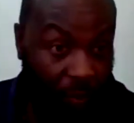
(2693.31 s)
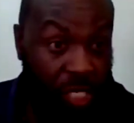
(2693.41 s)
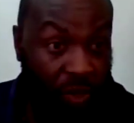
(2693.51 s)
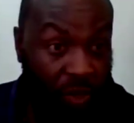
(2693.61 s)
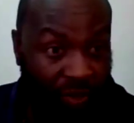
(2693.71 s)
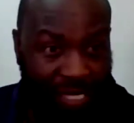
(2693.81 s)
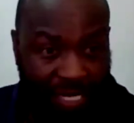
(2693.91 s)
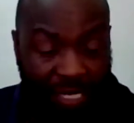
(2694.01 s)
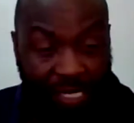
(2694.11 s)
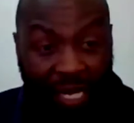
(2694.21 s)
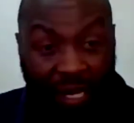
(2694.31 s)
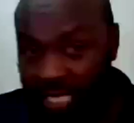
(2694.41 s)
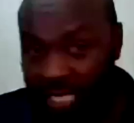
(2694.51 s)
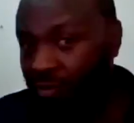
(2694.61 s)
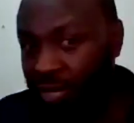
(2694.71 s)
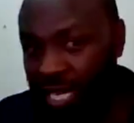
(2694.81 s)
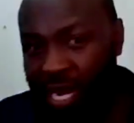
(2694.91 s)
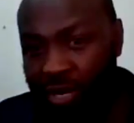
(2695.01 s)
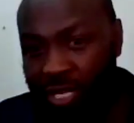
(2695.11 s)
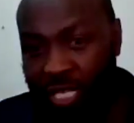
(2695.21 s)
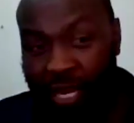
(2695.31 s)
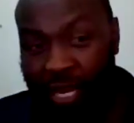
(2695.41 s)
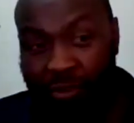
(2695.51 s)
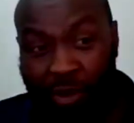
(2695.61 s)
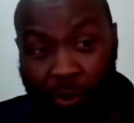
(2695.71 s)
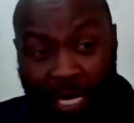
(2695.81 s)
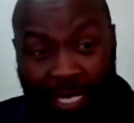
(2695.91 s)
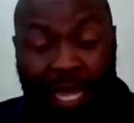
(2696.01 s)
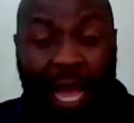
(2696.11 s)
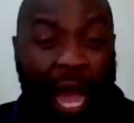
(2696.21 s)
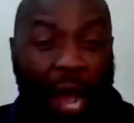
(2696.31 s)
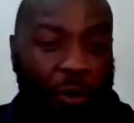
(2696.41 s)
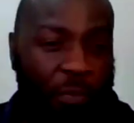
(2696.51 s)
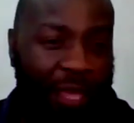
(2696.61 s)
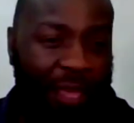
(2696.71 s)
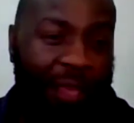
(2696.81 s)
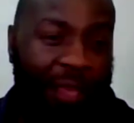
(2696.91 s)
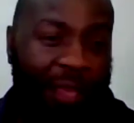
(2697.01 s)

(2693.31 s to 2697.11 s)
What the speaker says: University itself is a very enriching environment. I would be